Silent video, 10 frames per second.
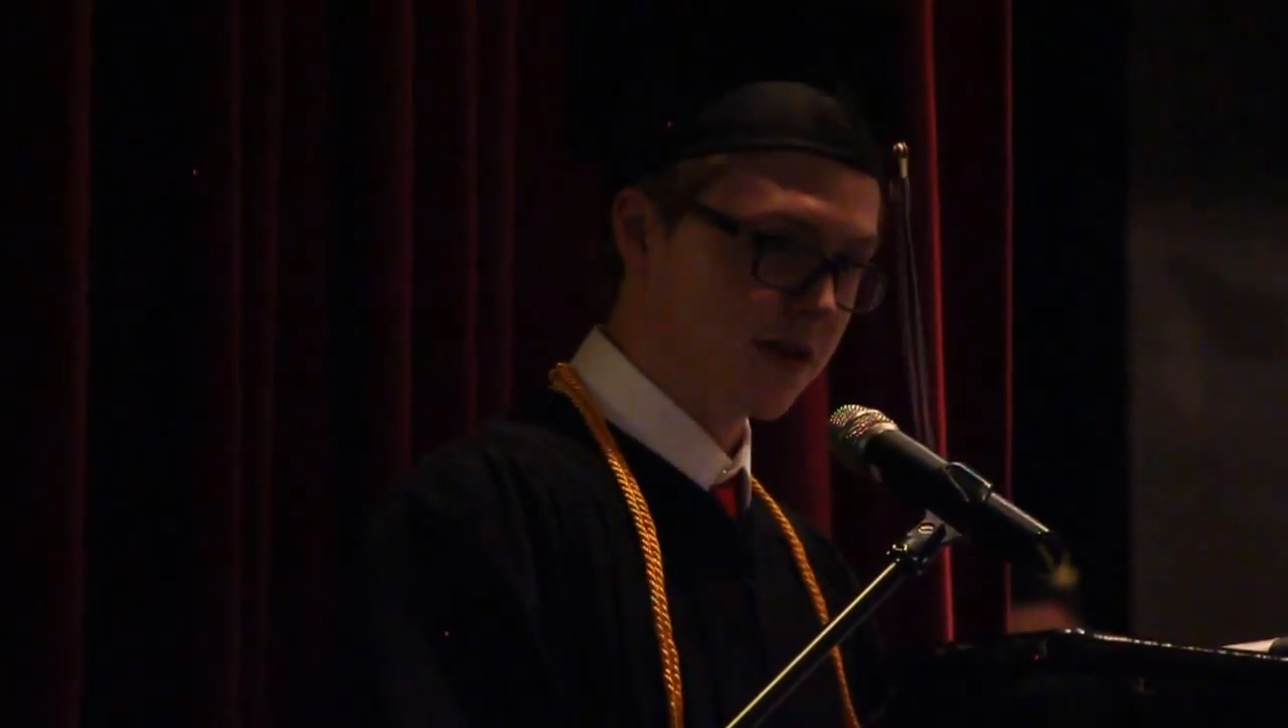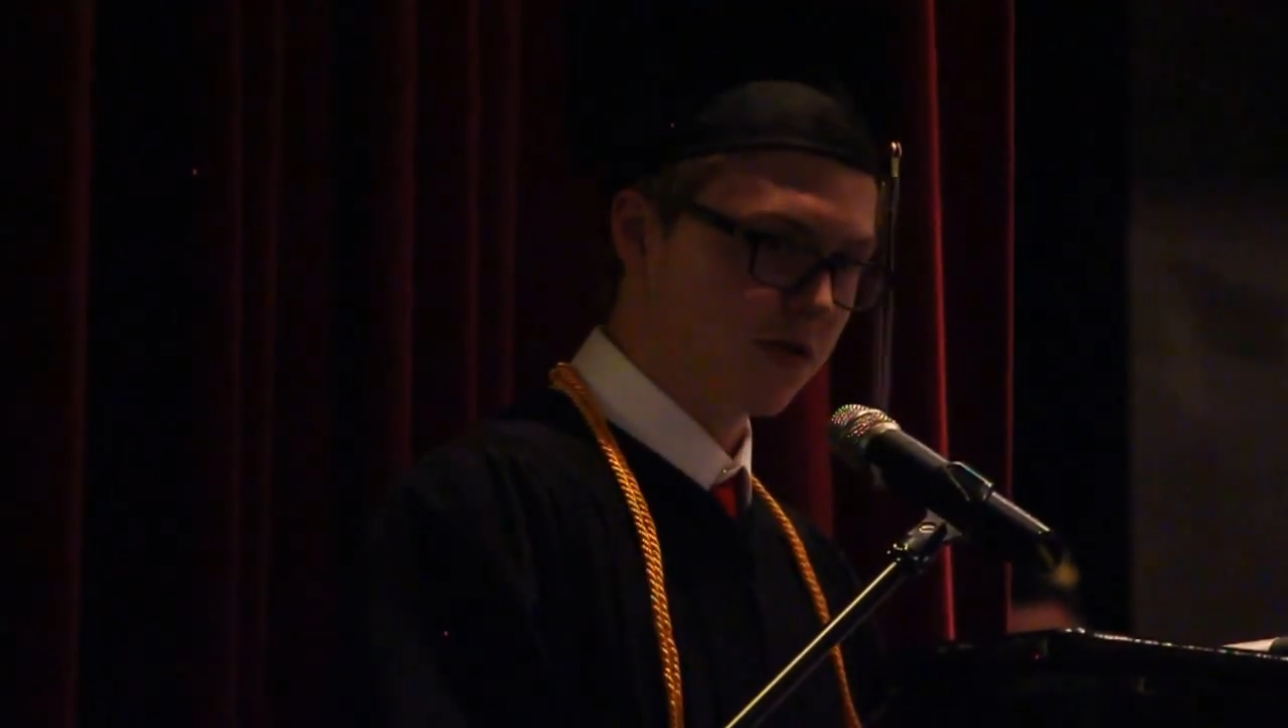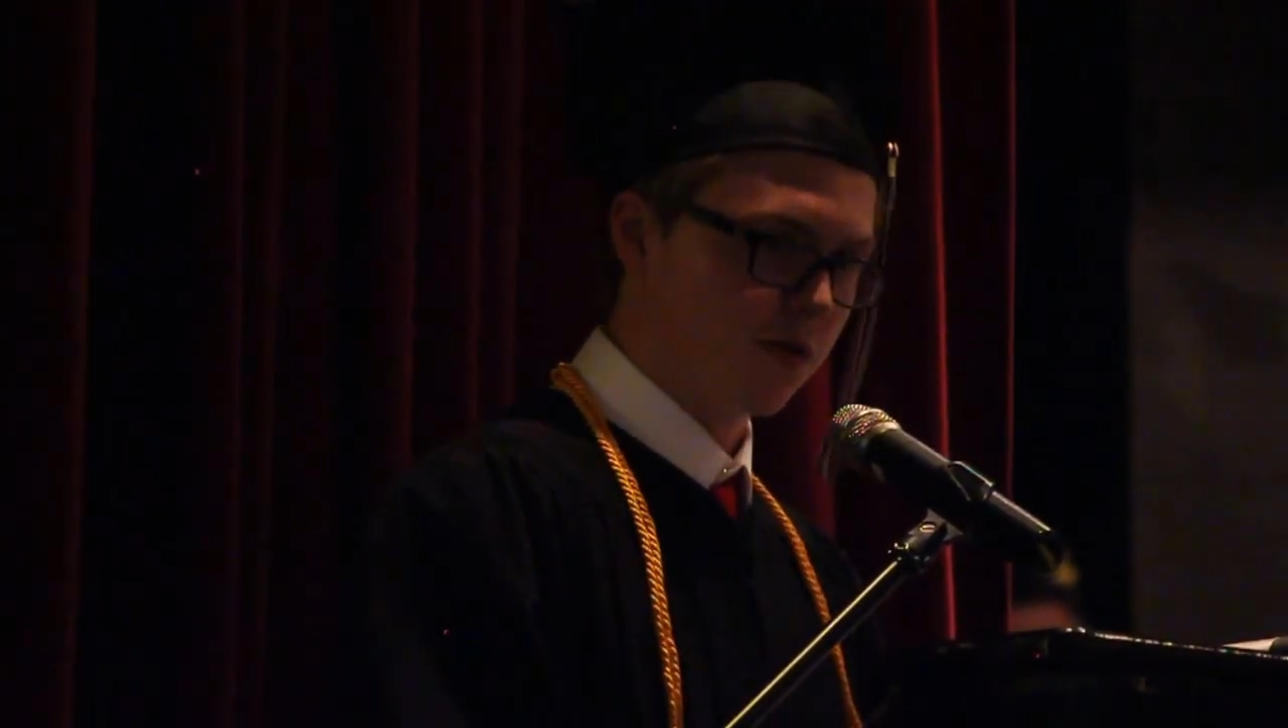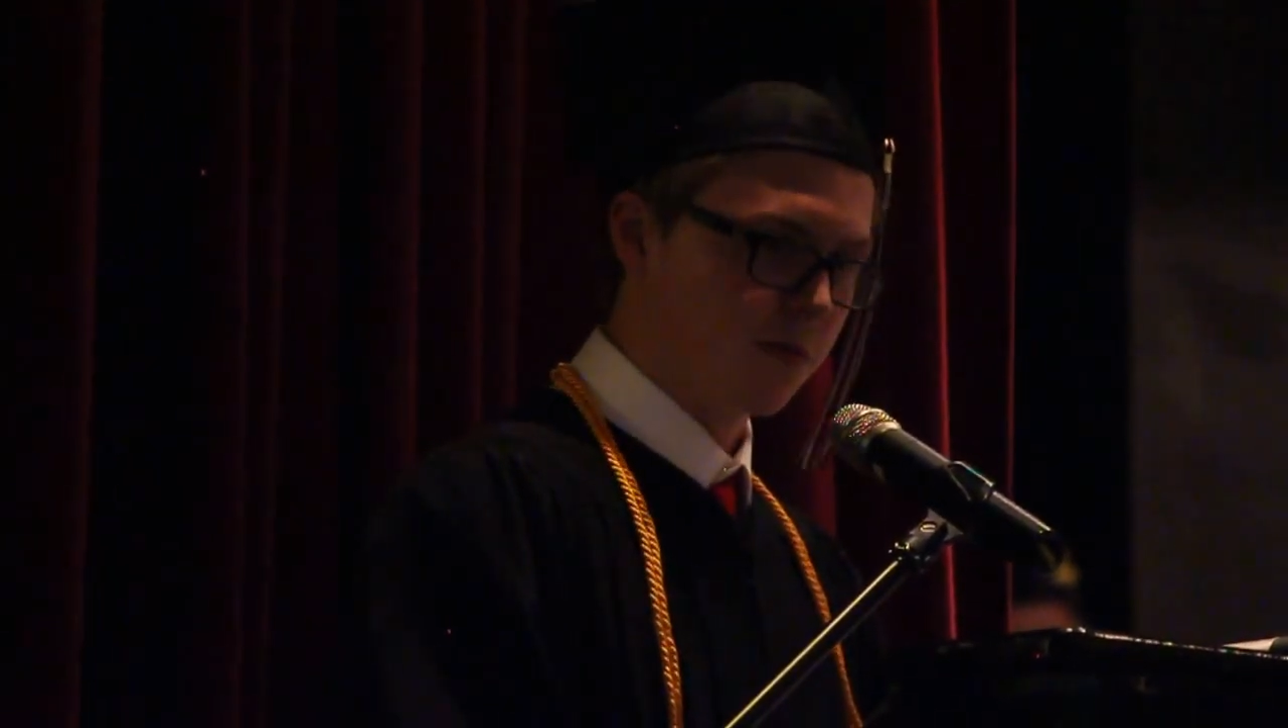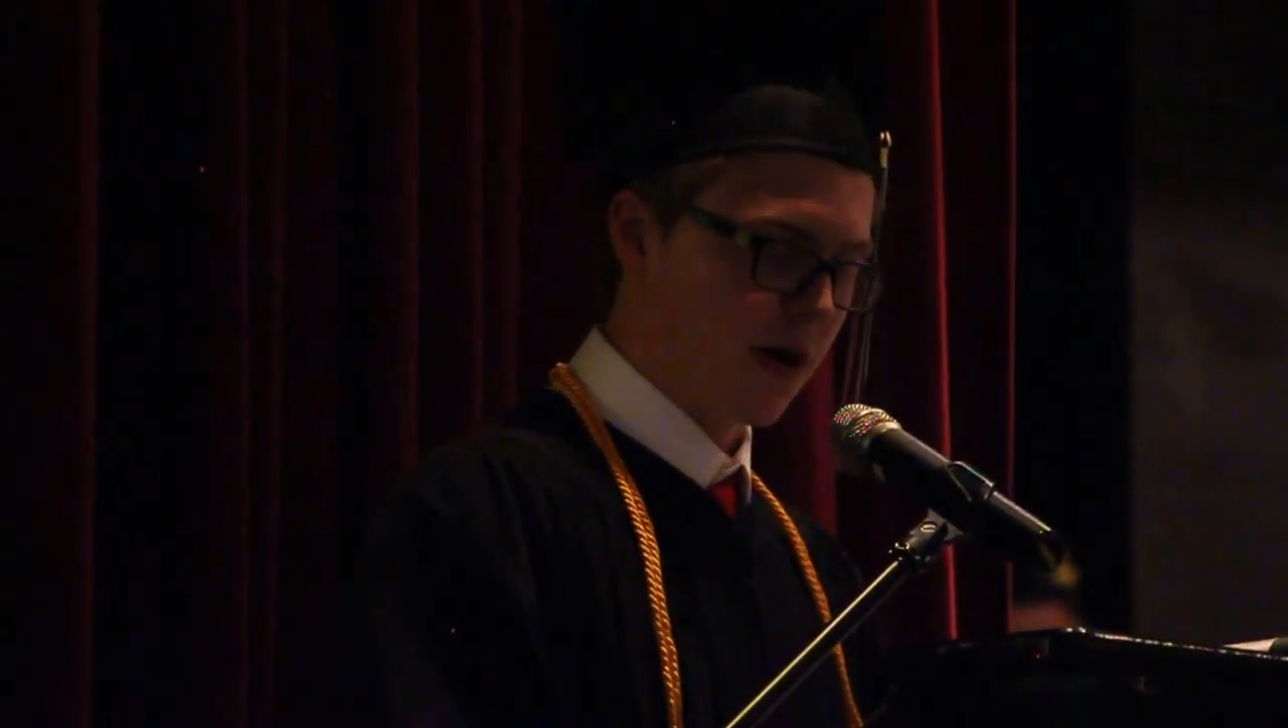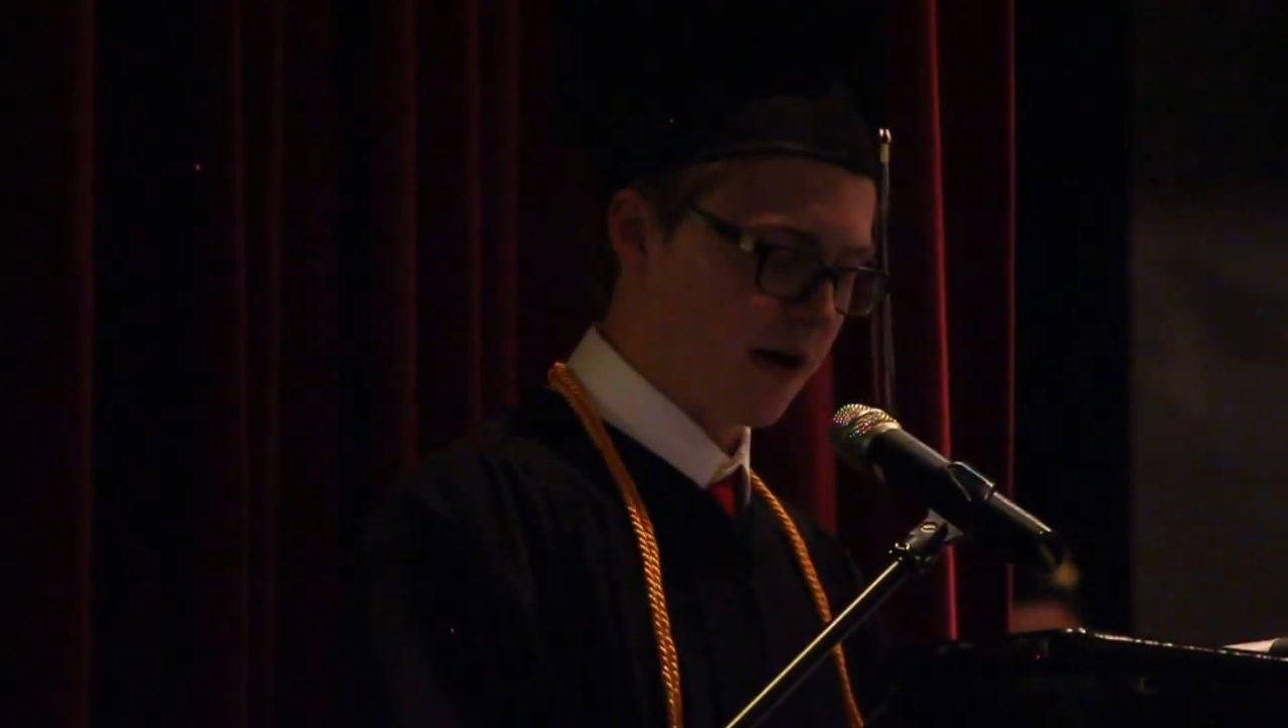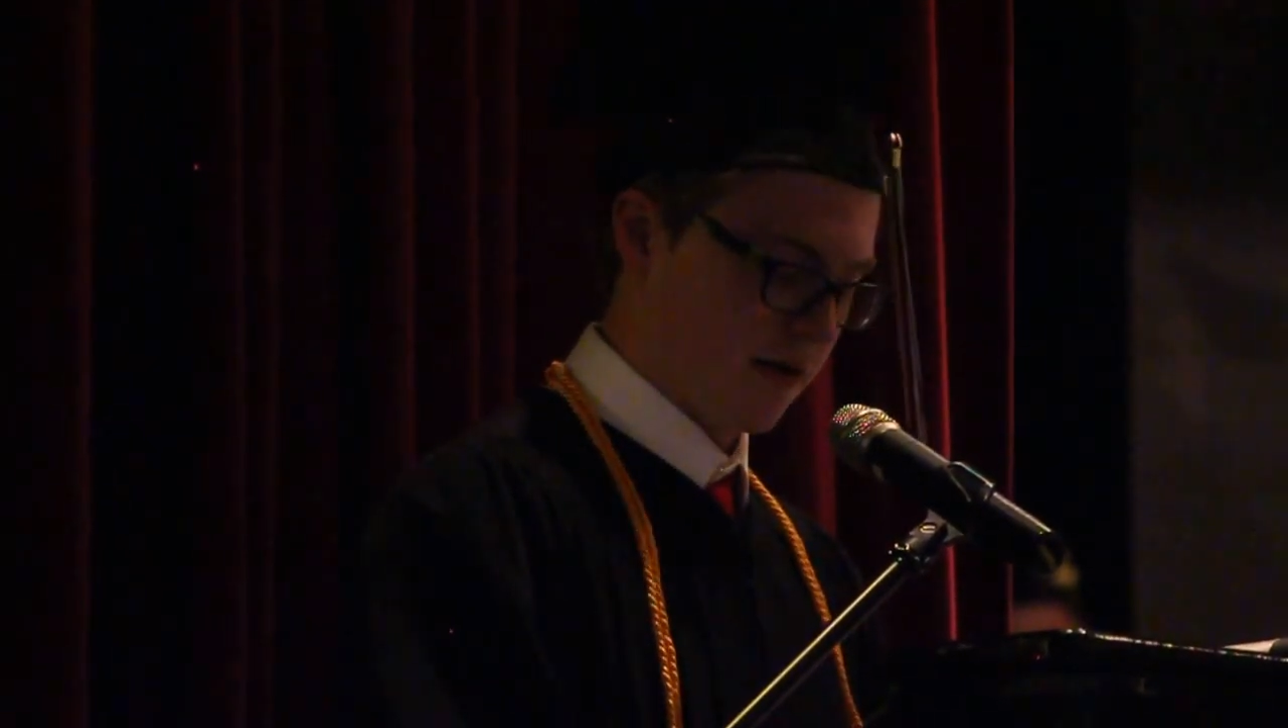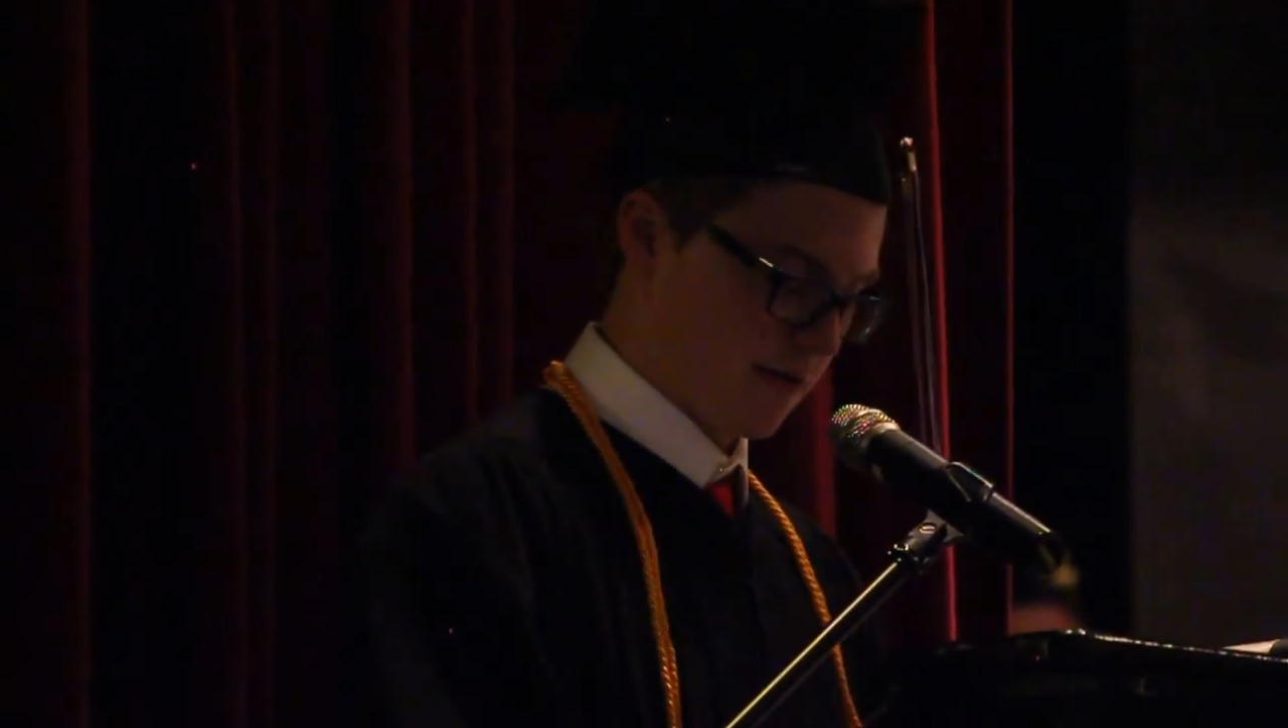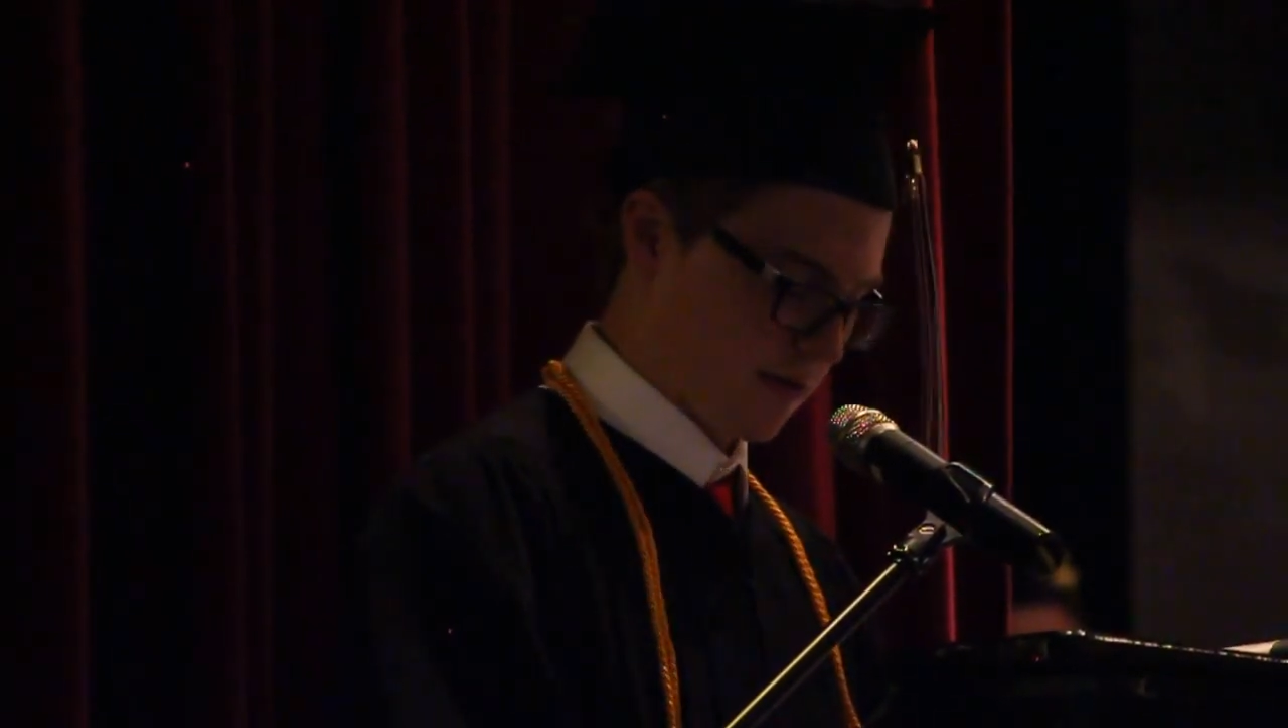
soared by.